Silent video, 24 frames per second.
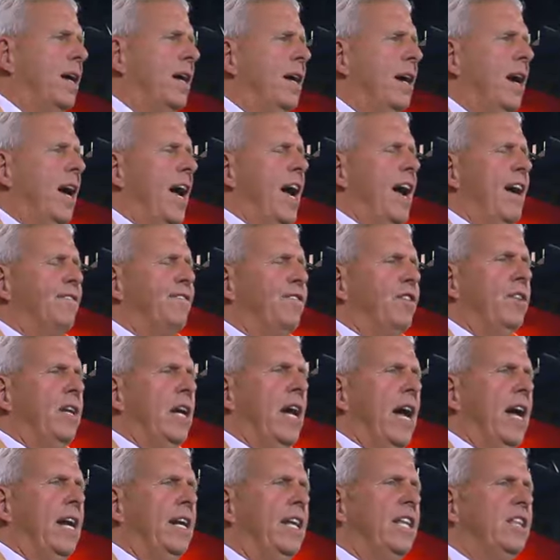After the
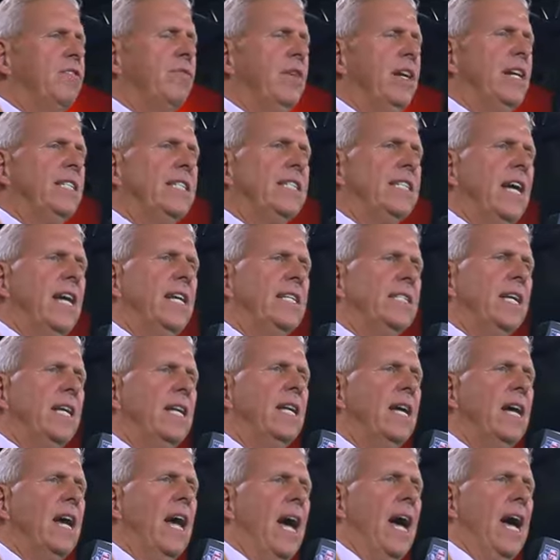83 season
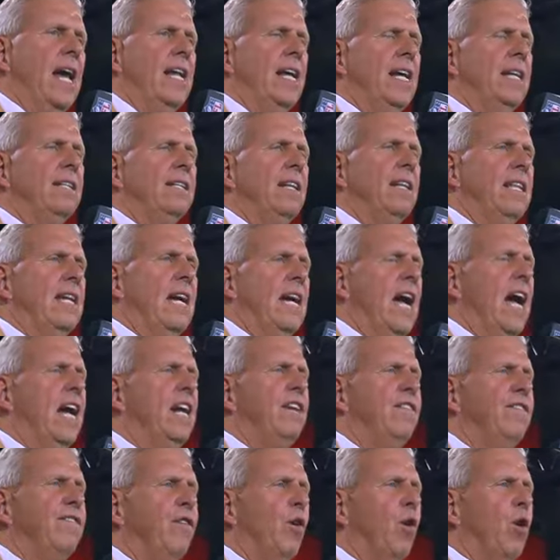and into the
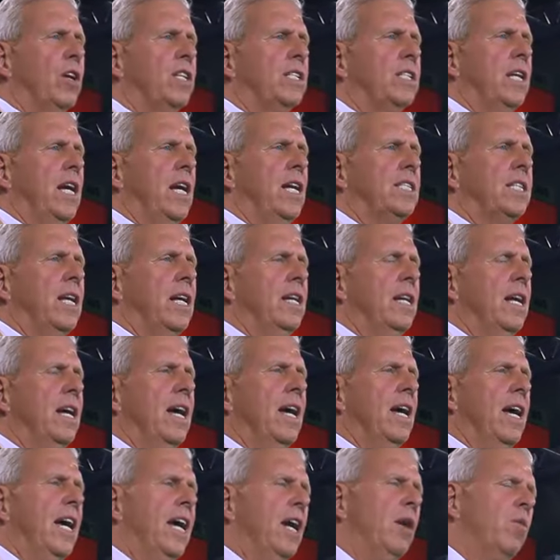84 season,
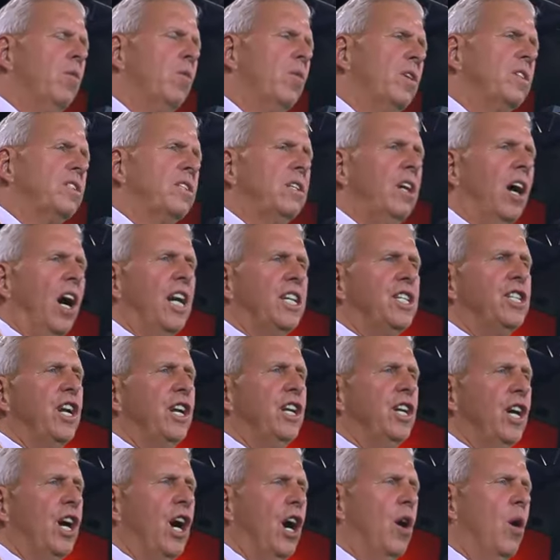it was touch and
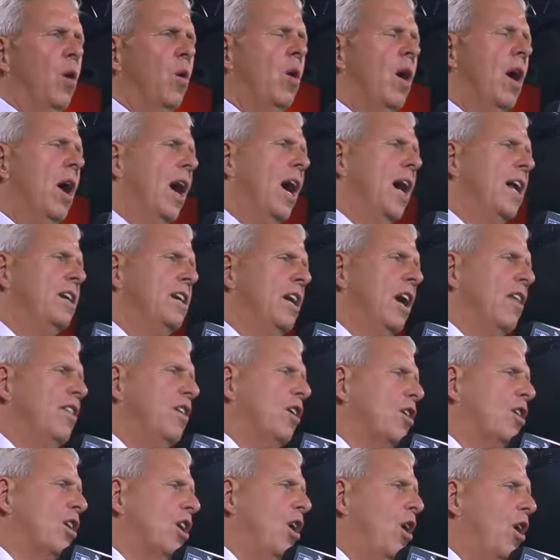go. Another
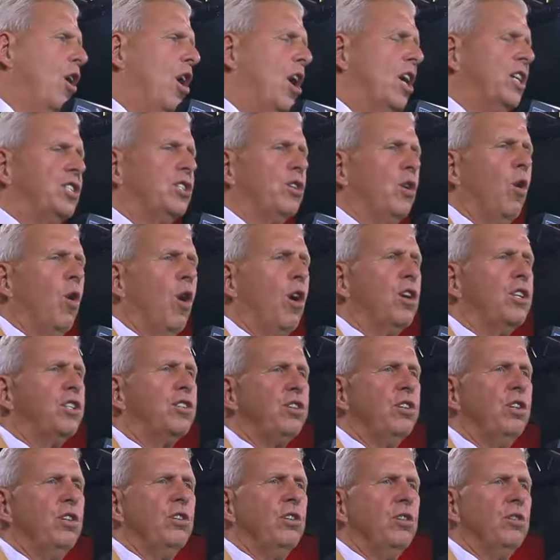loss or
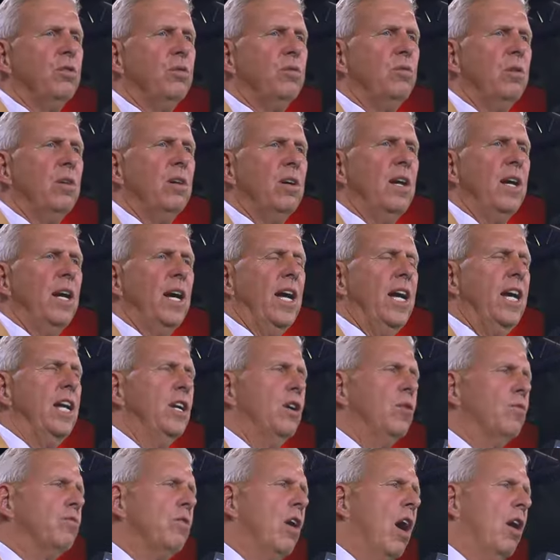two in a
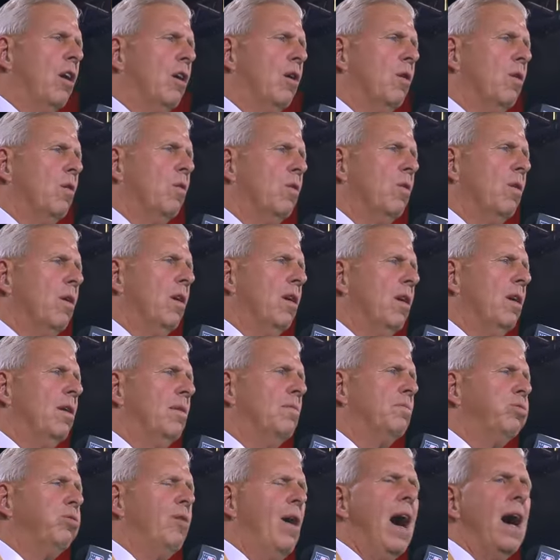row
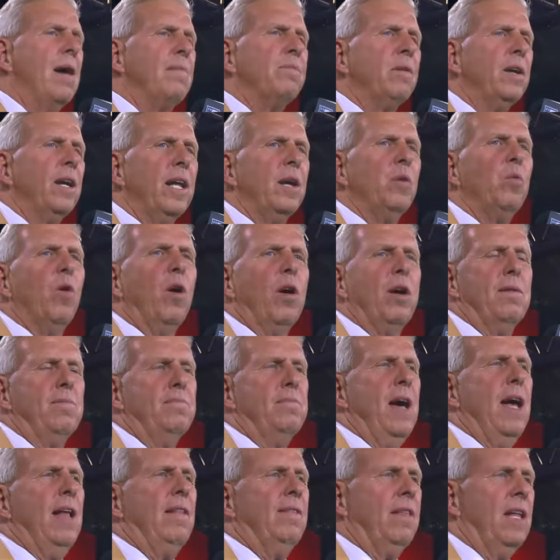probably would have
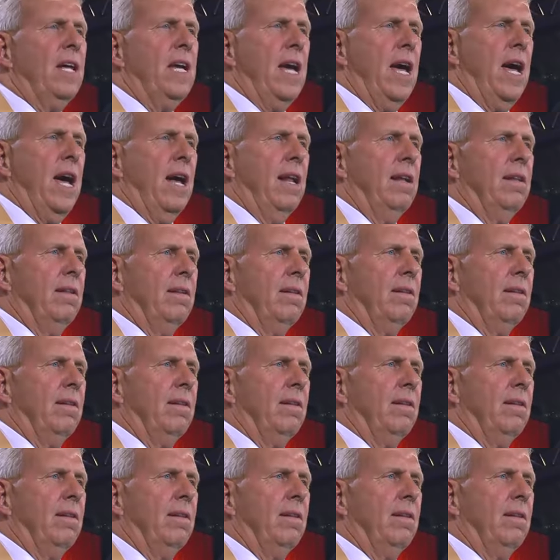meant the end.